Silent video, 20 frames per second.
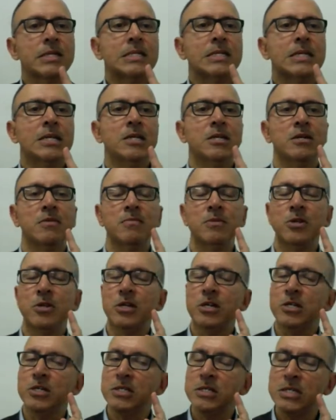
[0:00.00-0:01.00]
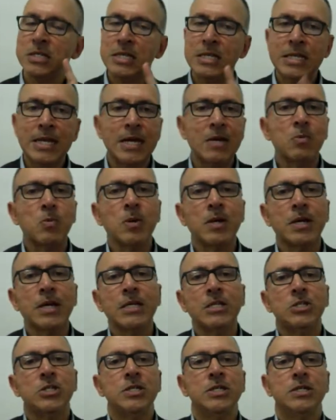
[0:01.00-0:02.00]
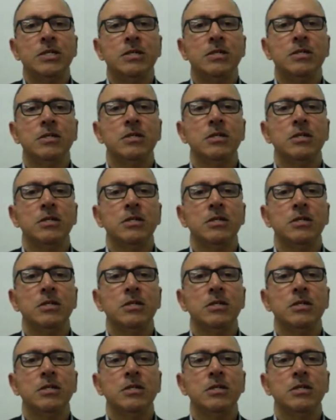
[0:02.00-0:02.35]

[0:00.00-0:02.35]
telecommunications network engineer.